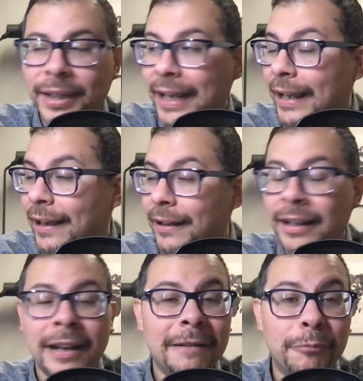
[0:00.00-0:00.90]
And
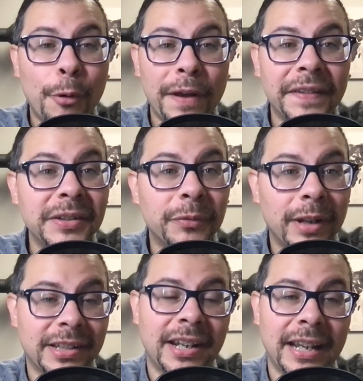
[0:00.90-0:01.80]
boy, this
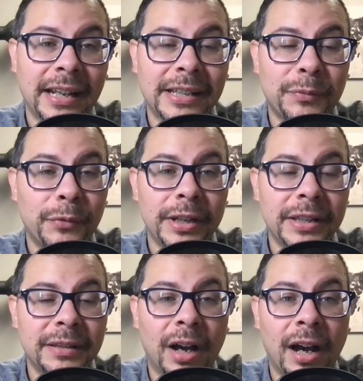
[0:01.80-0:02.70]
resonates
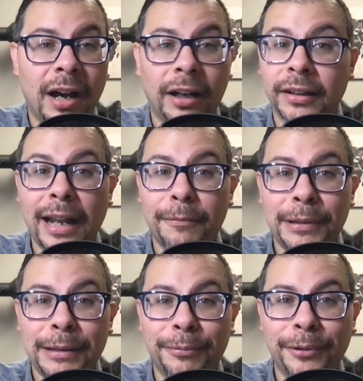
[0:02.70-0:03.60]
with uh, a lot of
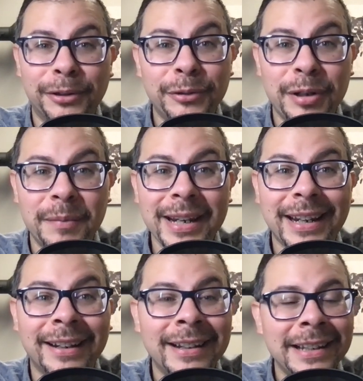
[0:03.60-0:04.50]
people, including me.